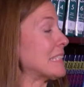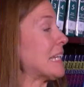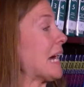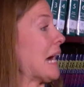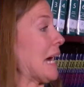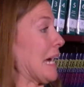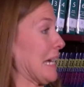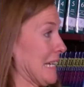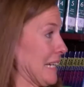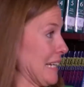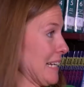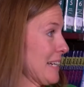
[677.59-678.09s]

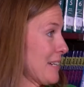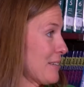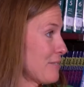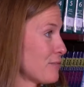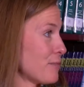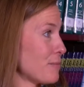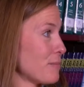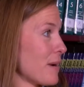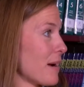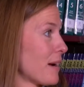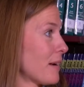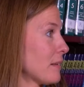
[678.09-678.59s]
dying
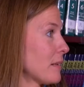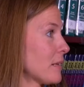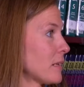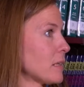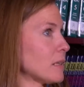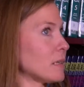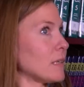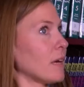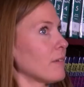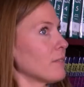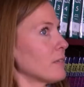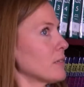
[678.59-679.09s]
from mile like
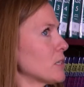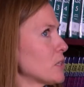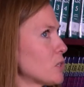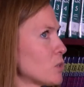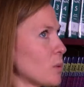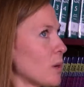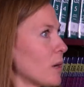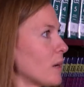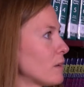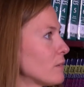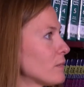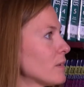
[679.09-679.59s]
11 to
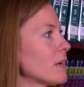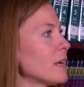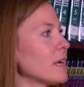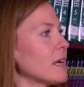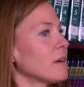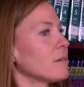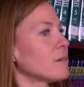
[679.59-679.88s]
12.